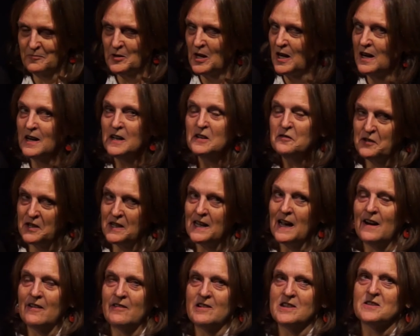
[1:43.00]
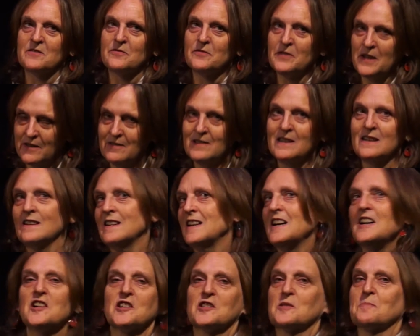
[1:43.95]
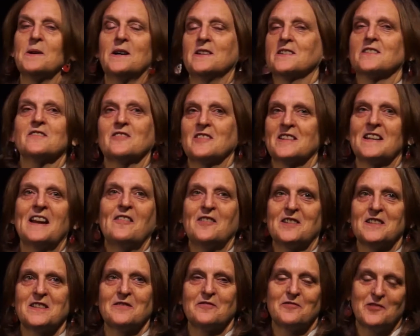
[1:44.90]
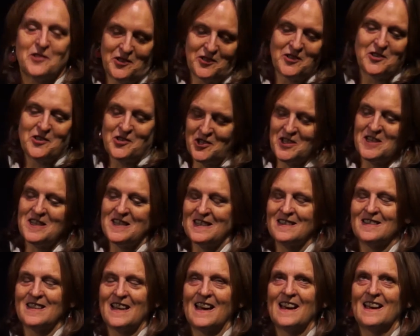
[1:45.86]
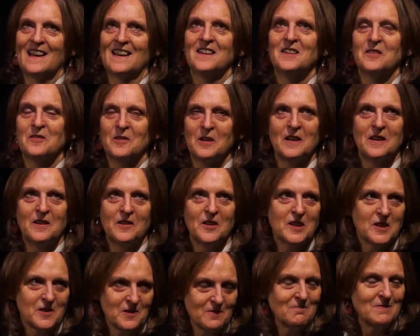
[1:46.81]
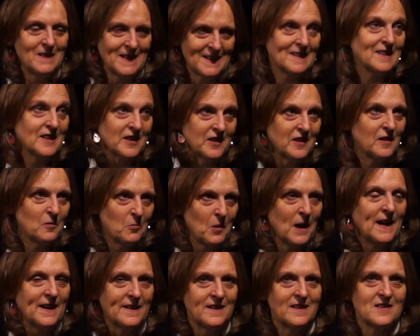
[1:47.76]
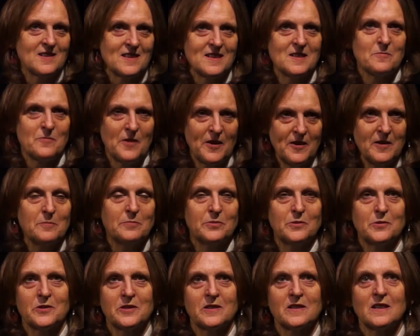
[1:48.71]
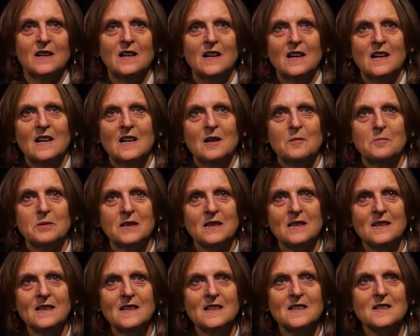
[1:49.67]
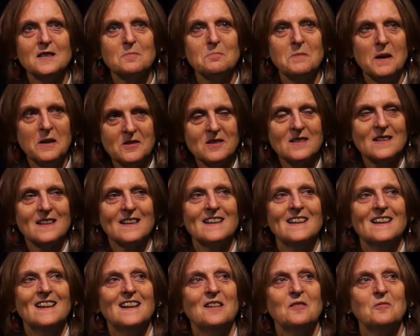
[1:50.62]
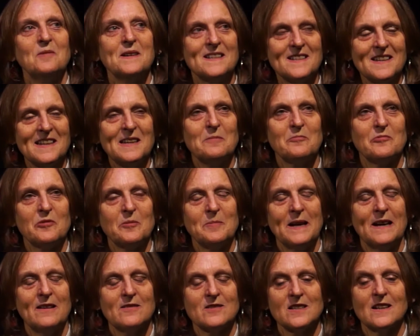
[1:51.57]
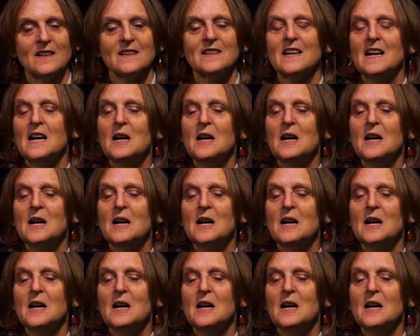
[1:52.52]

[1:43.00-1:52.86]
Ivy carries a very large part of the narrative, just as she did there. Her little girl awareness is very important. But he is mostly, we see him from the outside,